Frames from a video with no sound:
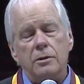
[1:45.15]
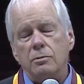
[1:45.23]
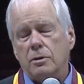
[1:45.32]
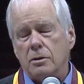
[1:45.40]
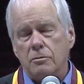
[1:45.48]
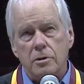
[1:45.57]
to
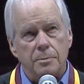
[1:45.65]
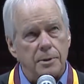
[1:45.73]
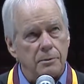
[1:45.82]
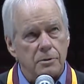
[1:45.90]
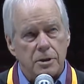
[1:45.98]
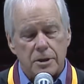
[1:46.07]

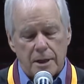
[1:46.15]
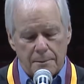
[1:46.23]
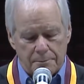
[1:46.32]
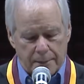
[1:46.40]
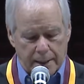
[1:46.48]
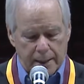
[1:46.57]
contribute
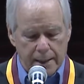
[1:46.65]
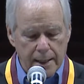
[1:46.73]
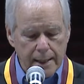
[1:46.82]
something